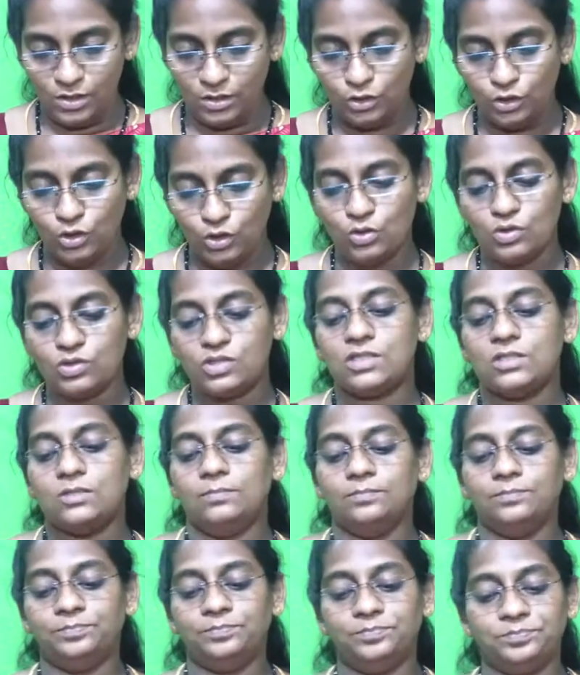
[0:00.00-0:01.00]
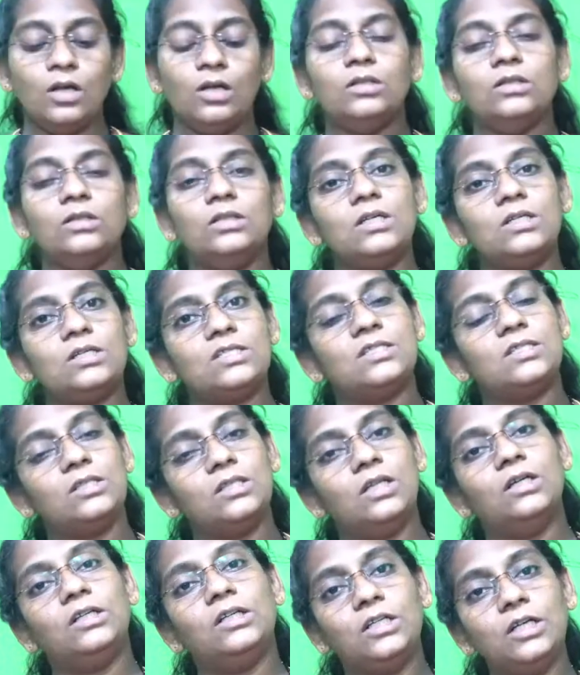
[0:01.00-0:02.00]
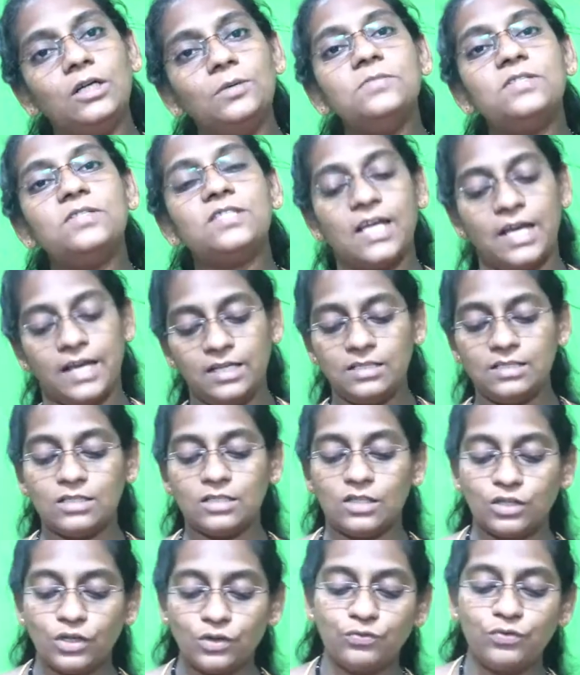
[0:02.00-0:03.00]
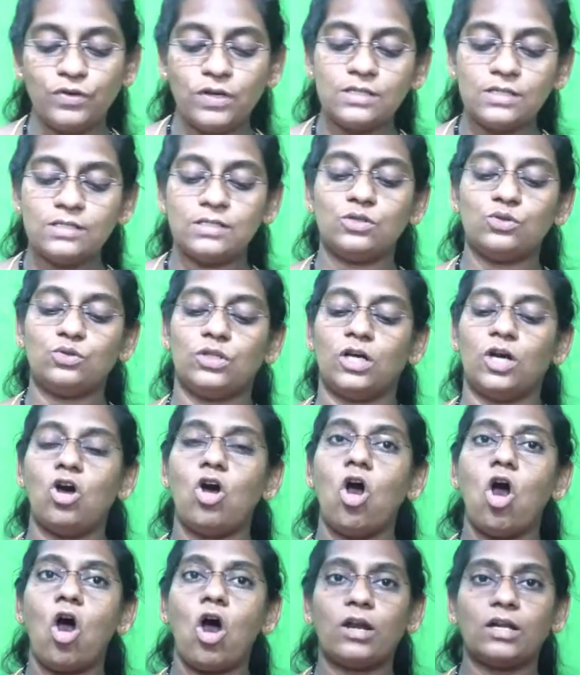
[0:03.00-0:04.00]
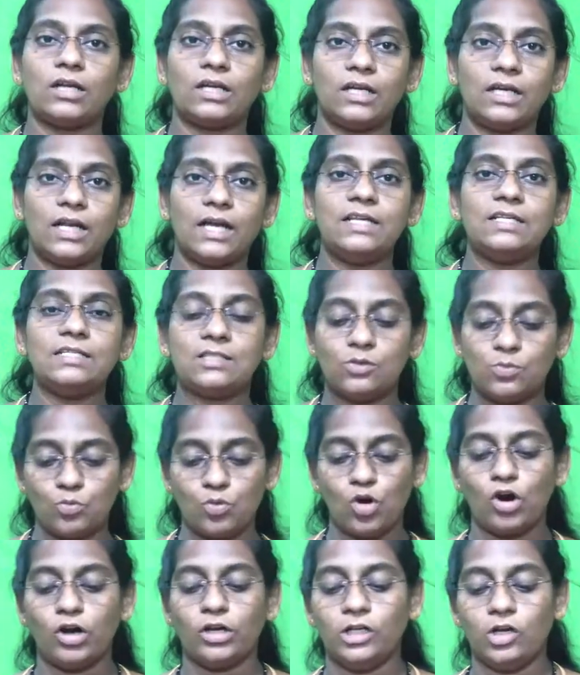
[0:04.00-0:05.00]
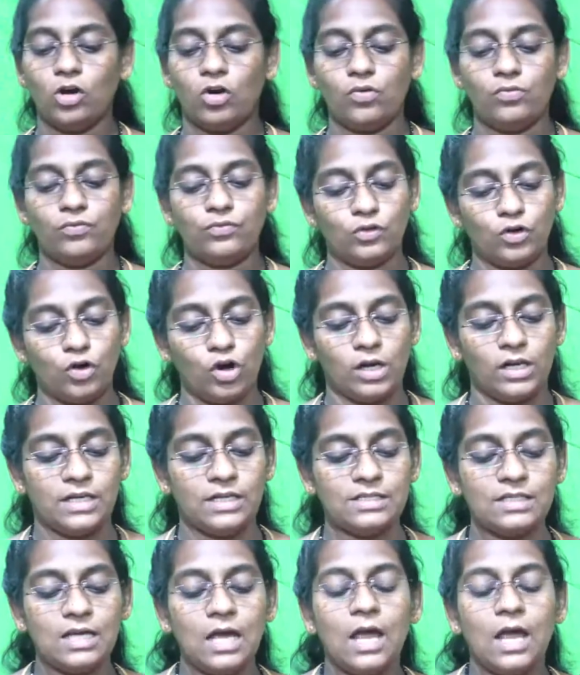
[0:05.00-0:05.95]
used. The term science refers to the organized body of knowledge